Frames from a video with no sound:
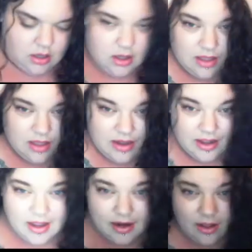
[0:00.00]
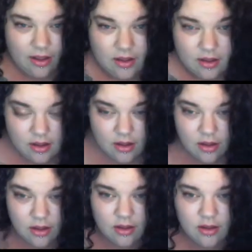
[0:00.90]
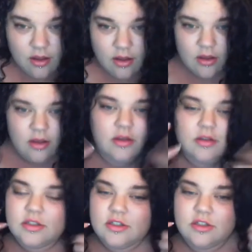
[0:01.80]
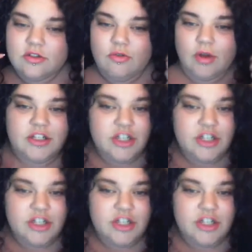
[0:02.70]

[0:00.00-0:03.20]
And then I kind of scrunch